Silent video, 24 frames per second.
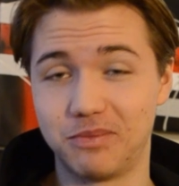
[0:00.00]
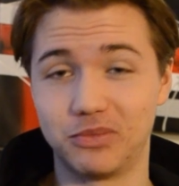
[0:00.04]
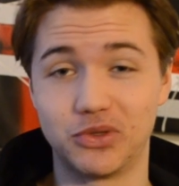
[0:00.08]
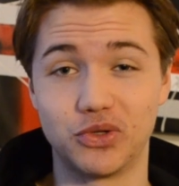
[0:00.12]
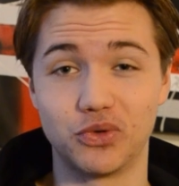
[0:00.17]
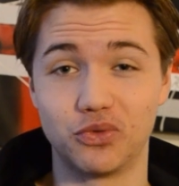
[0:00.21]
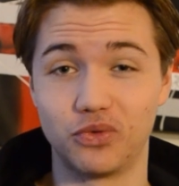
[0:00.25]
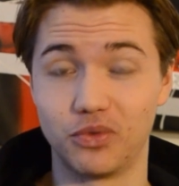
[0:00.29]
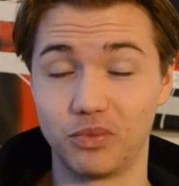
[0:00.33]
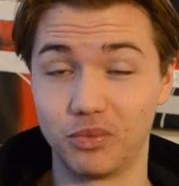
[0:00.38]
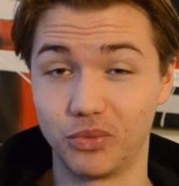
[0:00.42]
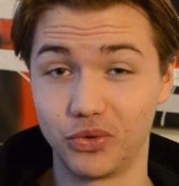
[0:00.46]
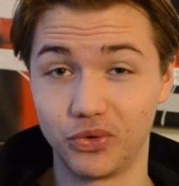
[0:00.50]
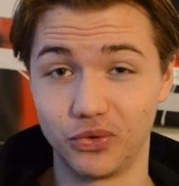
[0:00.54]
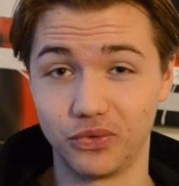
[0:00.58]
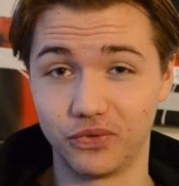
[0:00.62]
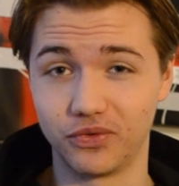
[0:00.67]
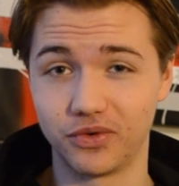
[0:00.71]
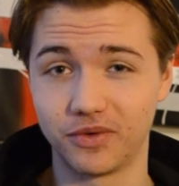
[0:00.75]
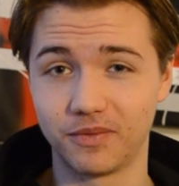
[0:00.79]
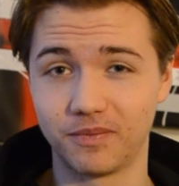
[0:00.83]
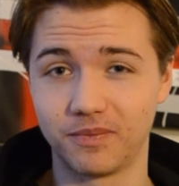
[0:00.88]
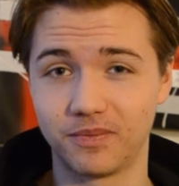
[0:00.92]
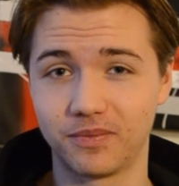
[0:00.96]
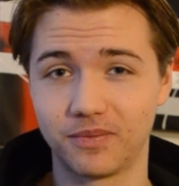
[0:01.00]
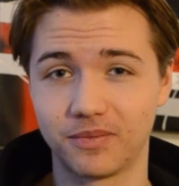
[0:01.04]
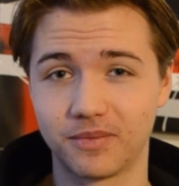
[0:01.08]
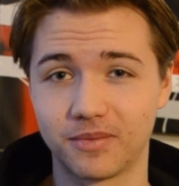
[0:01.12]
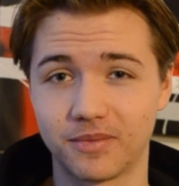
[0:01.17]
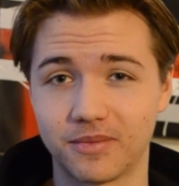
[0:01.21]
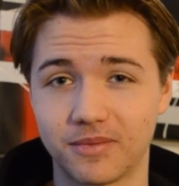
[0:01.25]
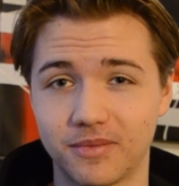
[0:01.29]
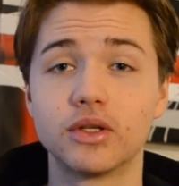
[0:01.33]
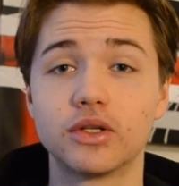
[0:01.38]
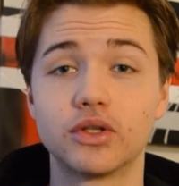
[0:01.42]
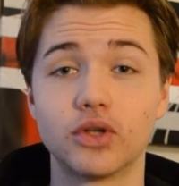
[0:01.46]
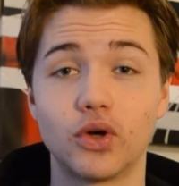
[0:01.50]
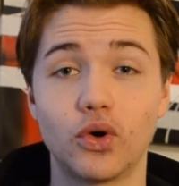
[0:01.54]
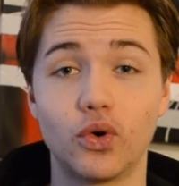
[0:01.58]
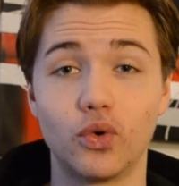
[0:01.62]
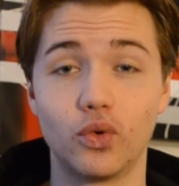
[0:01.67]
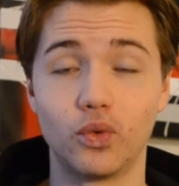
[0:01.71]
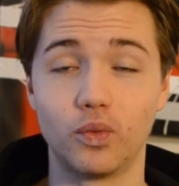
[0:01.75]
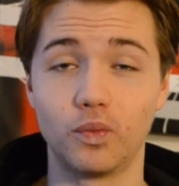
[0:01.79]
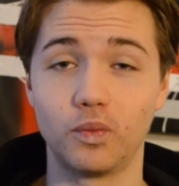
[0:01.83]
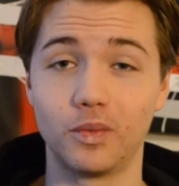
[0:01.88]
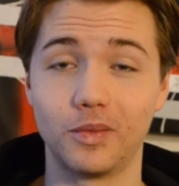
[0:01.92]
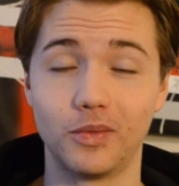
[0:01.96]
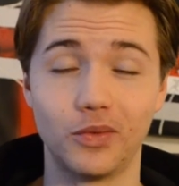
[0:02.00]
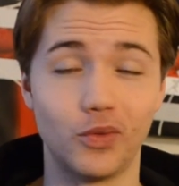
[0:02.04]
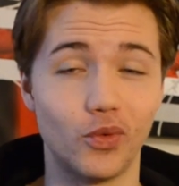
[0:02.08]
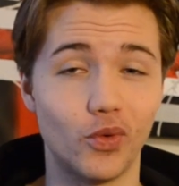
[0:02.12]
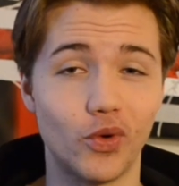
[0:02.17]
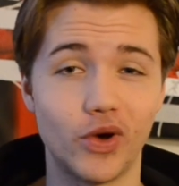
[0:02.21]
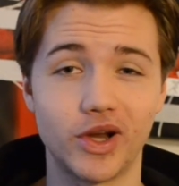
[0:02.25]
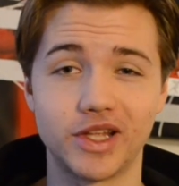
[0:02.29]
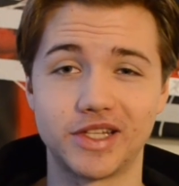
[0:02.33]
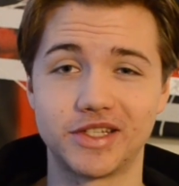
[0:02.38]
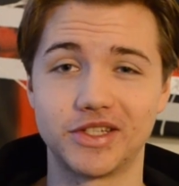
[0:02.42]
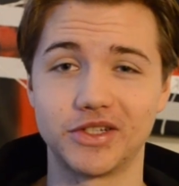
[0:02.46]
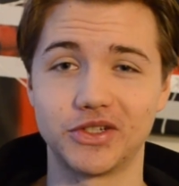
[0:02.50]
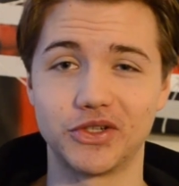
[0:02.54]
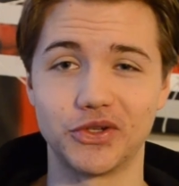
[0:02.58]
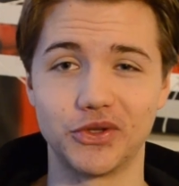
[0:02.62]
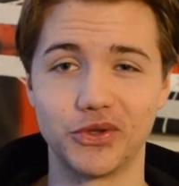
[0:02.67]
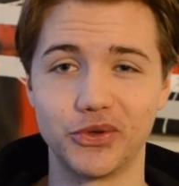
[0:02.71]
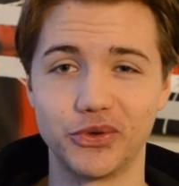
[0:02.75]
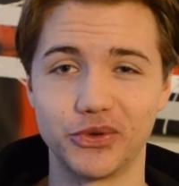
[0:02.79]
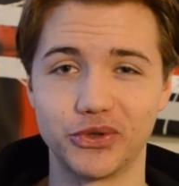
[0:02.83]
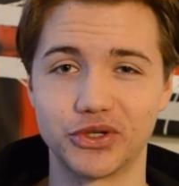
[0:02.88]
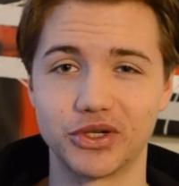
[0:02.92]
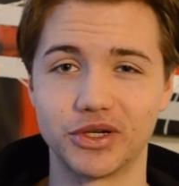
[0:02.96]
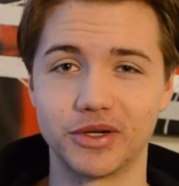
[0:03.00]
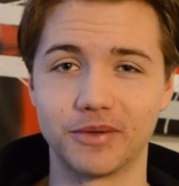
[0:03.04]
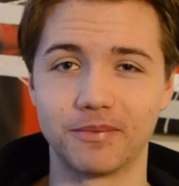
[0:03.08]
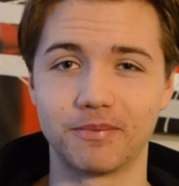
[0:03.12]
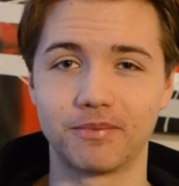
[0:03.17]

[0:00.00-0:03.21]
to remove. So what is the solution?